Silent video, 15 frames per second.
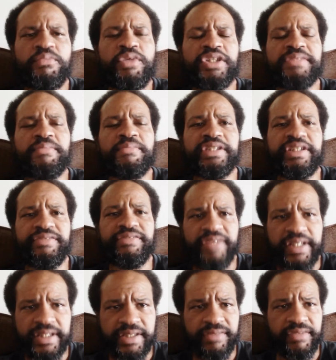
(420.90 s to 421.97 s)
much more
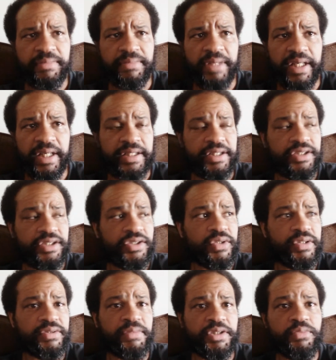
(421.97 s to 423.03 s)
defensively minded. So he
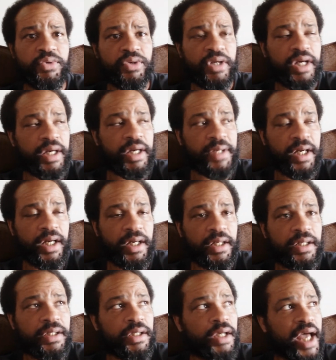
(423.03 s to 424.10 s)
was much more, um, uh,
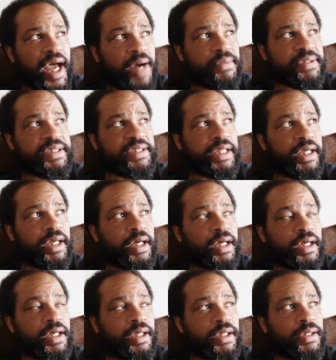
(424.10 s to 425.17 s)
I would say,
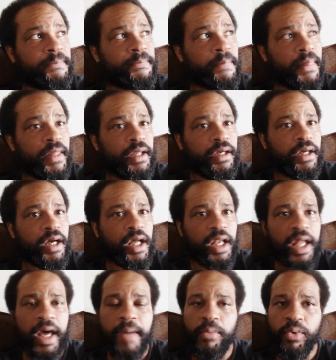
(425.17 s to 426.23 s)
uh, a
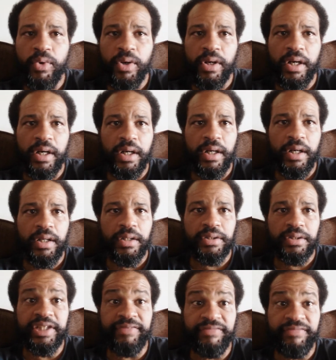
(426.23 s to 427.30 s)
lot more uh,
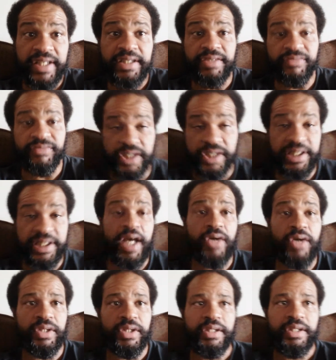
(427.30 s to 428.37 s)
defensively
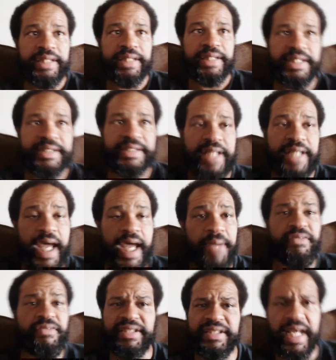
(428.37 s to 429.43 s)
sound than Zab.
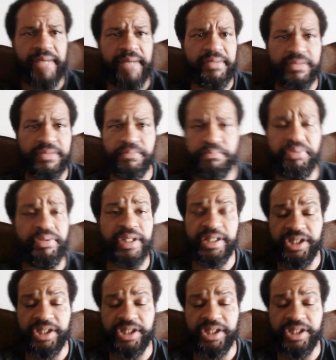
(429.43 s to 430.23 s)
Even though Zab's pretty